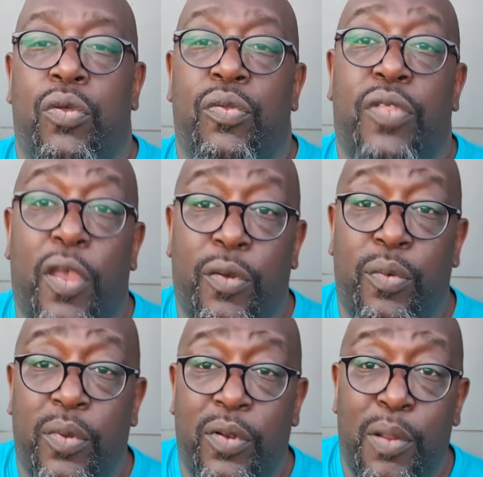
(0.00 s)
So
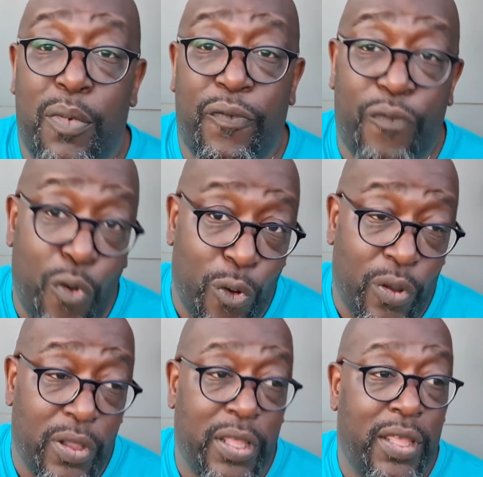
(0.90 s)
number four
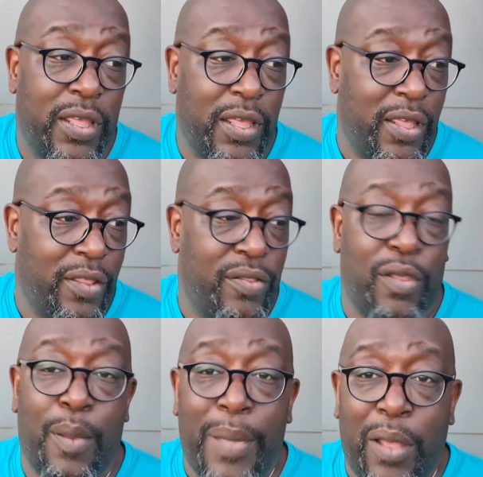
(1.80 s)
is
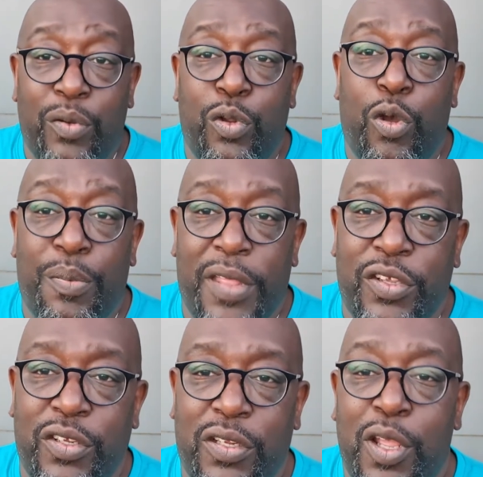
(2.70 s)
about
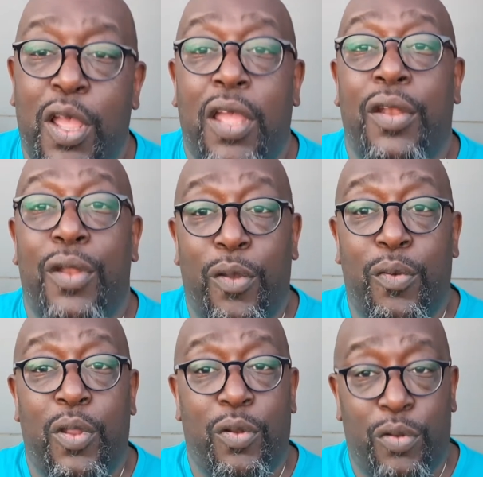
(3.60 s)
obsession.
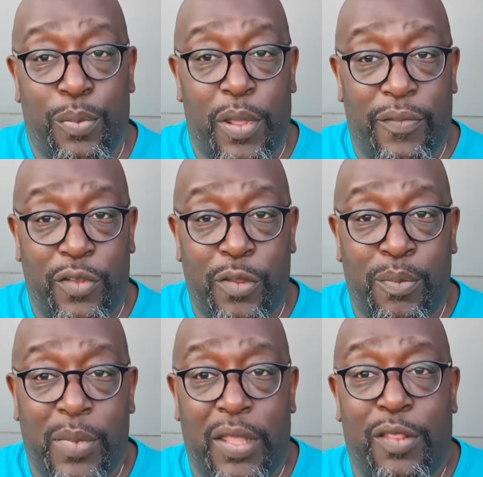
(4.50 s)
No, not the
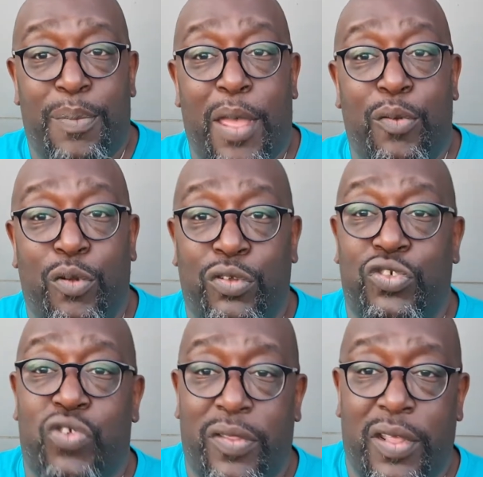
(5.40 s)
perfume, it's about not
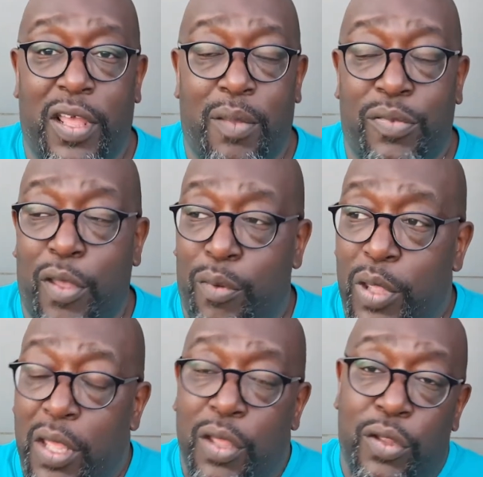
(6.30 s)
stressing out. So
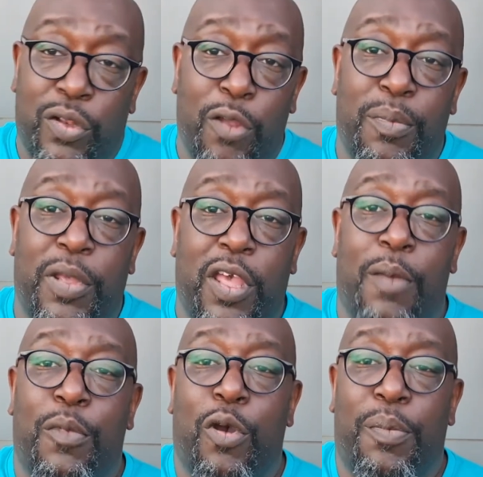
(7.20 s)
don't
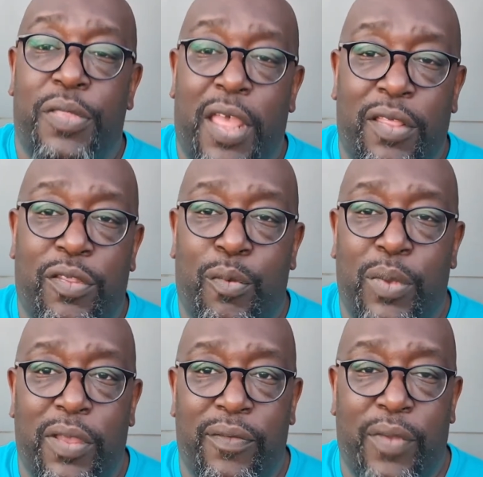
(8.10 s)
become obsessed
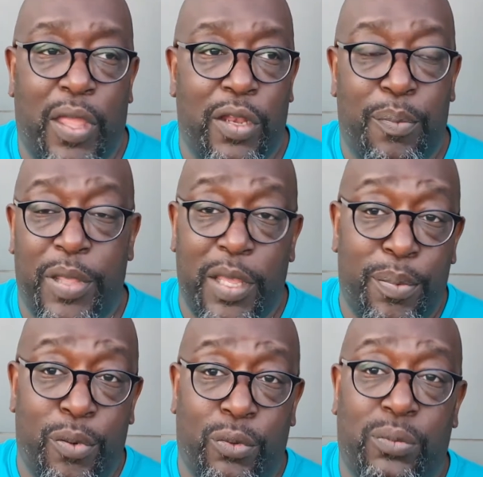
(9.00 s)
with the
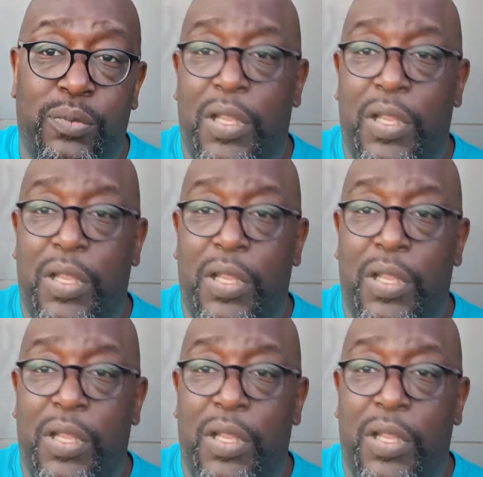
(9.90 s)
people